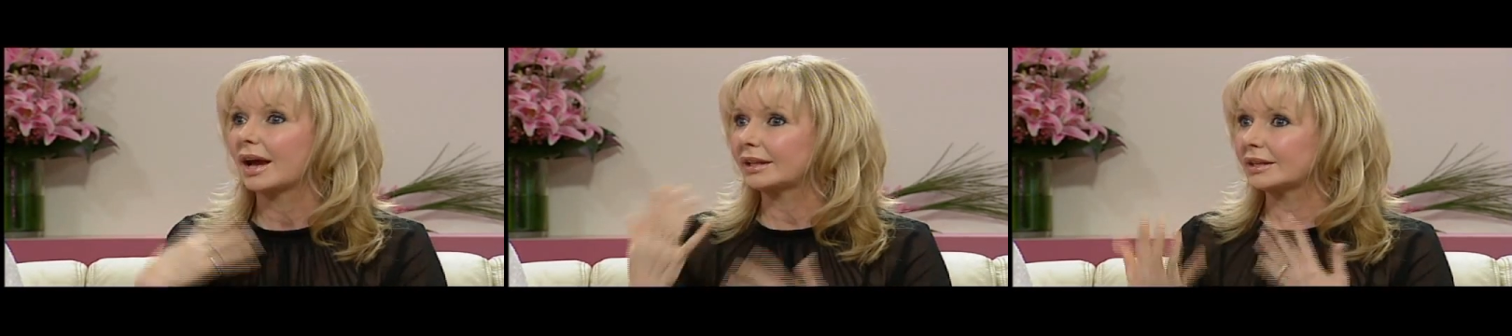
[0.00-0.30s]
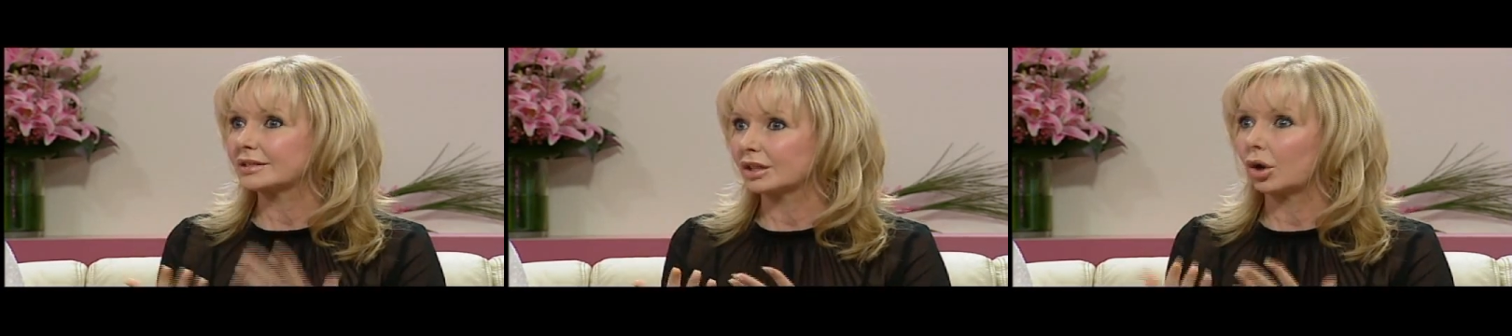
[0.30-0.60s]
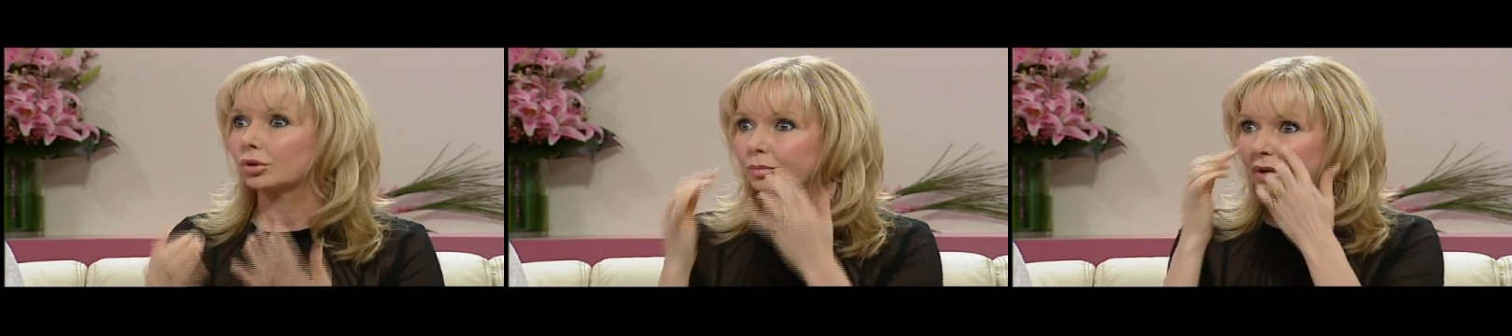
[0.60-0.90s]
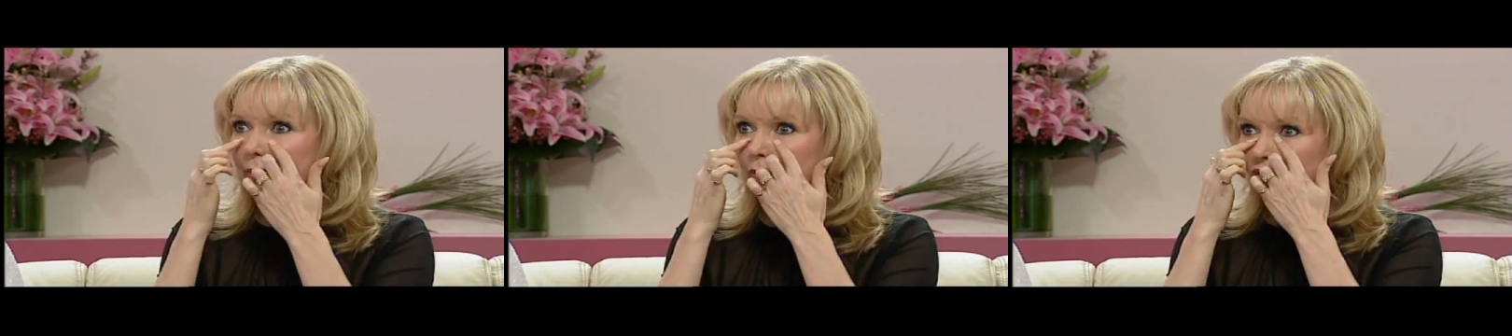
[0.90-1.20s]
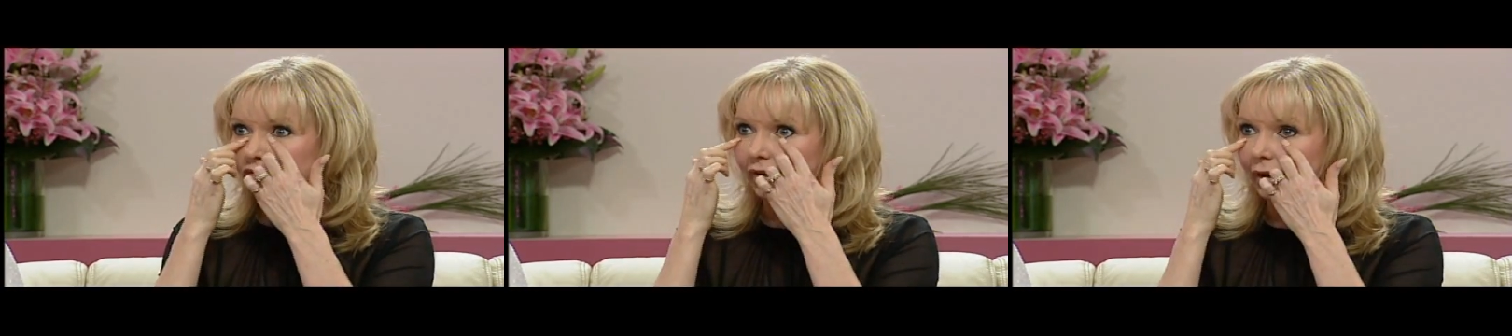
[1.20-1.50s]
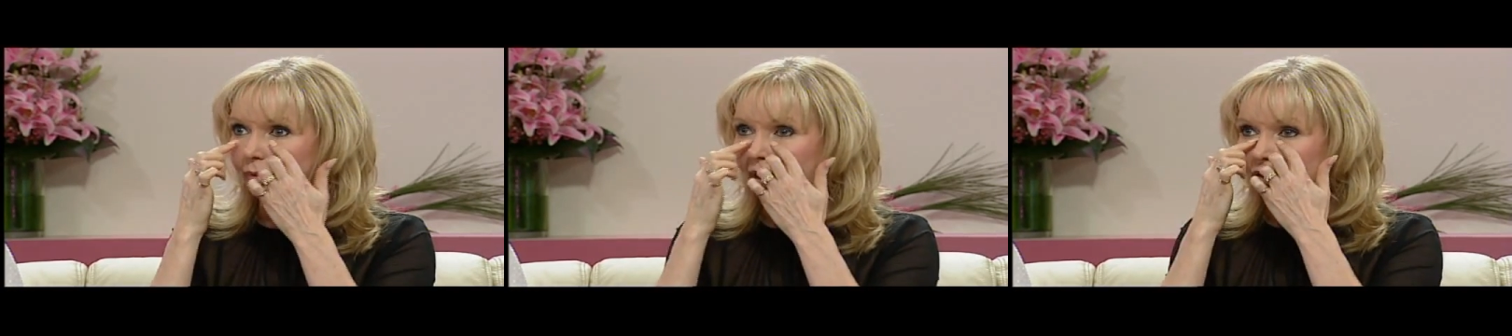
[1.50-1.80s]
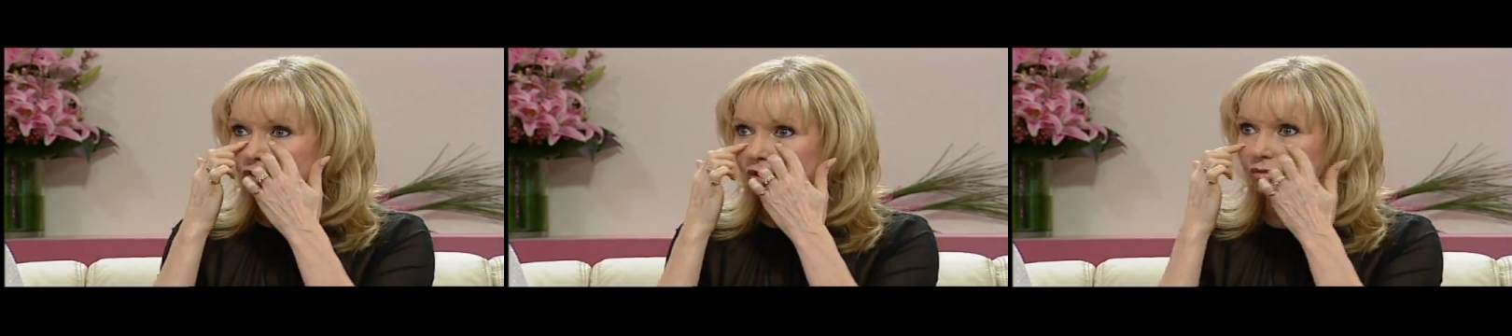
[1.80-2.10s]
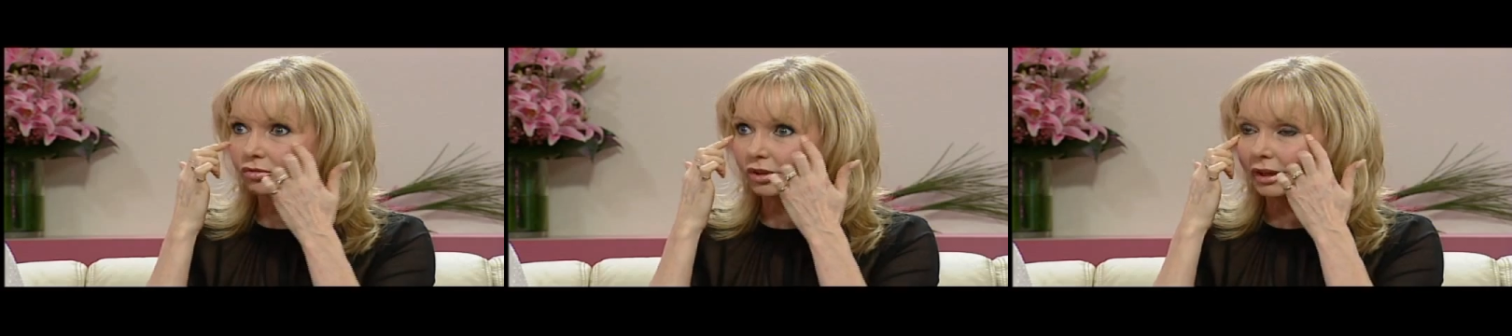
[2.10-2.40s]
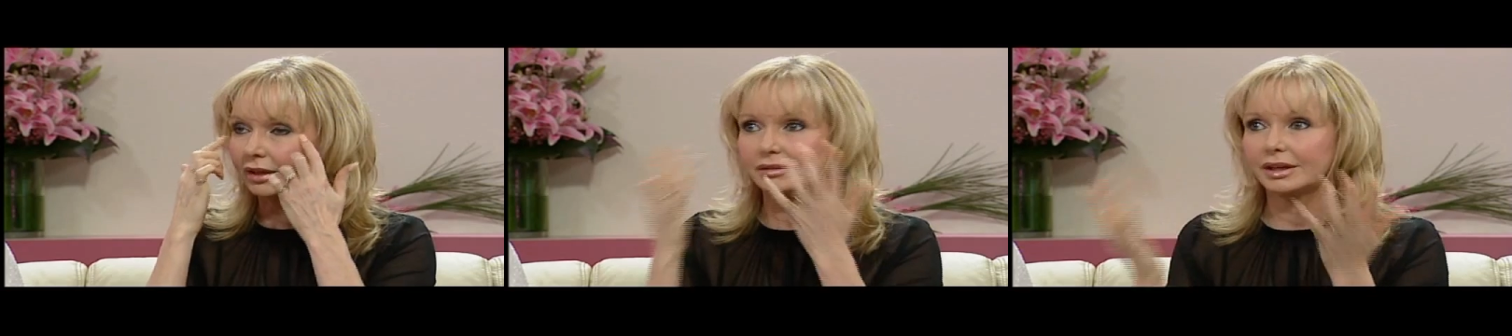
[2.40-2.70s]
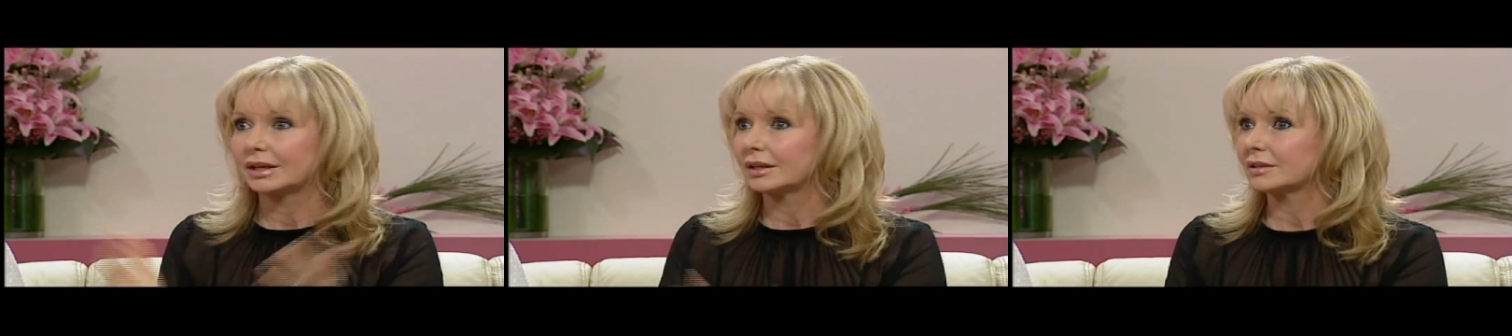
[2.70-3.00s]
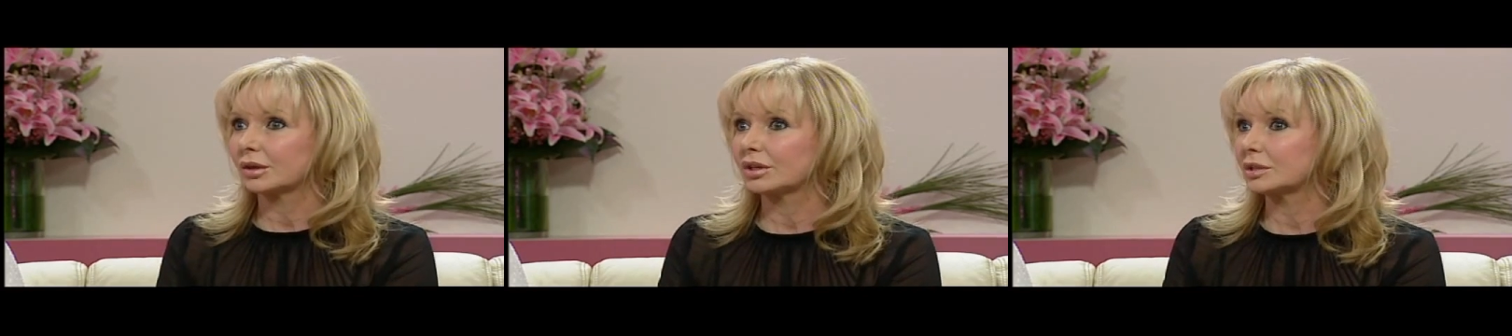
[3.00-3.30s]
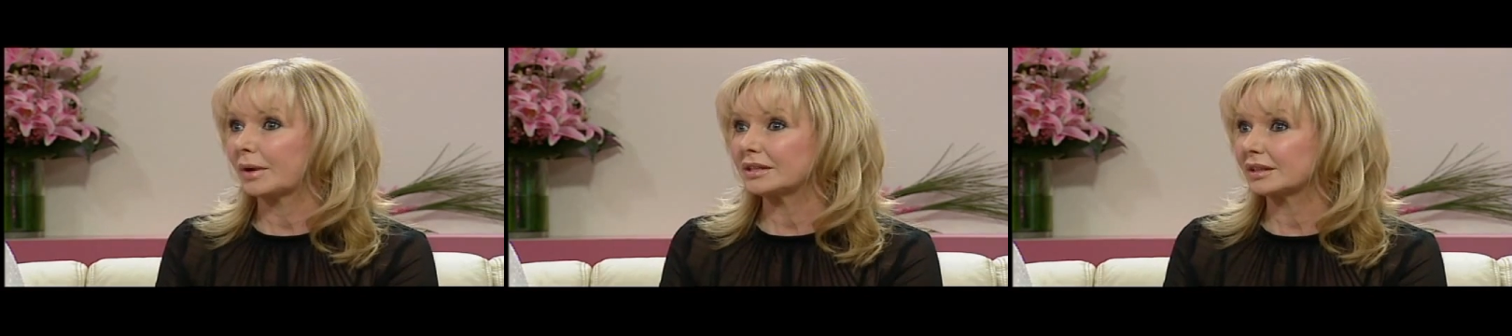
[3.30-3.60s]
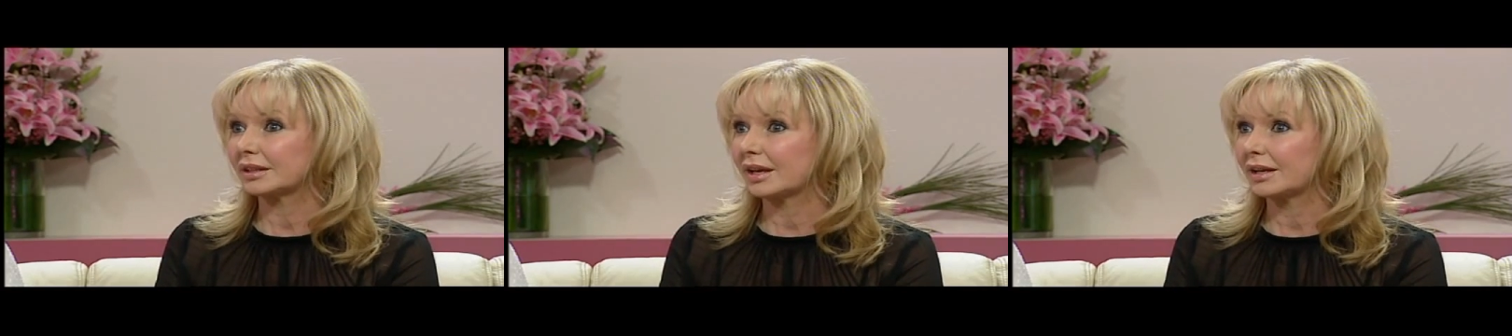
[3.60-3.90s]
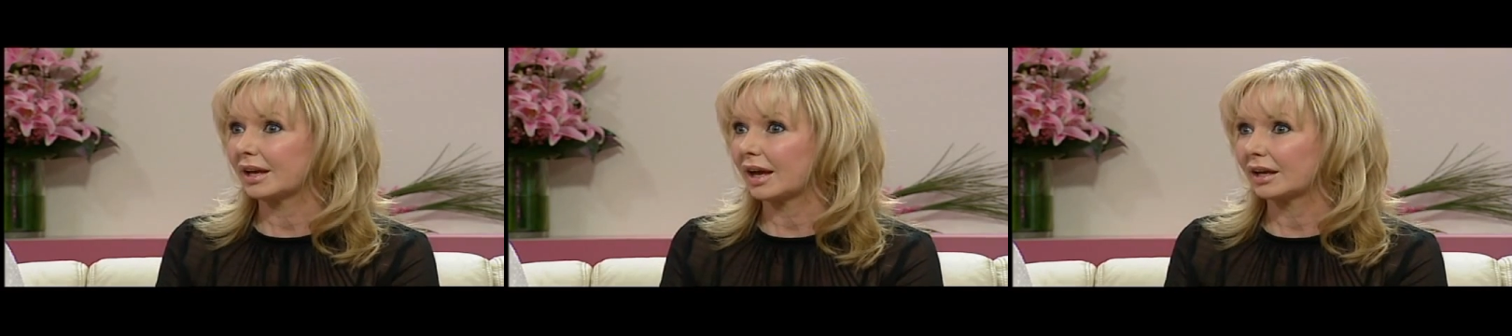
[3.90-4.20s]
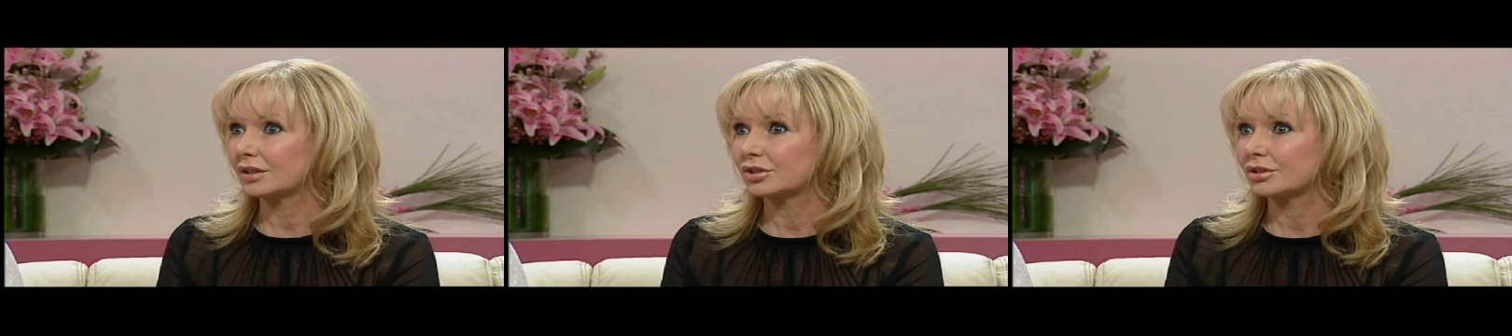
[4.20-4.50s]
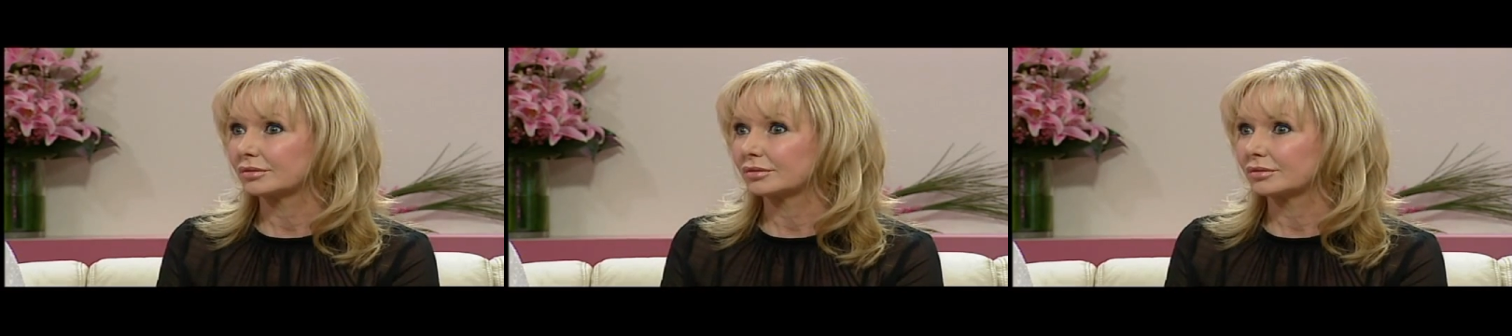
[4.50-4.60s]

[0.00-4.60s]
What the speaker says: and then there's the older people with fat pads you can fill in. So it's basically any age.